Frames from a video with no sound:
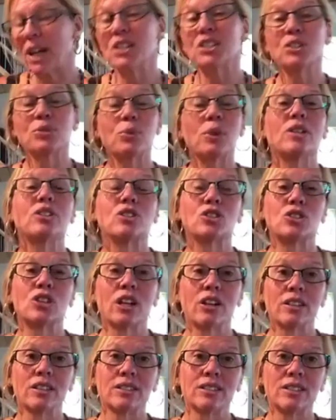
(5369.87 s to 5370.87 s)
I just wanted to
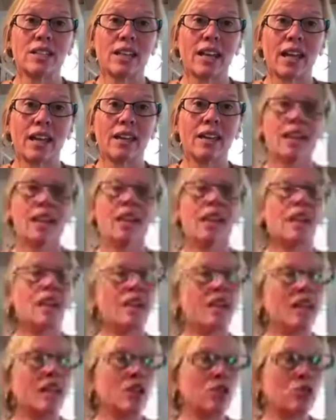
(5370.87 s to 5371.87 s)
share this today.
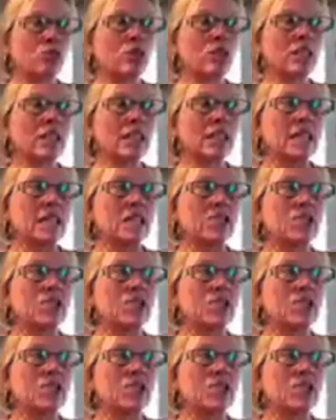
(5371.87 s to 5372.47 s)
It really,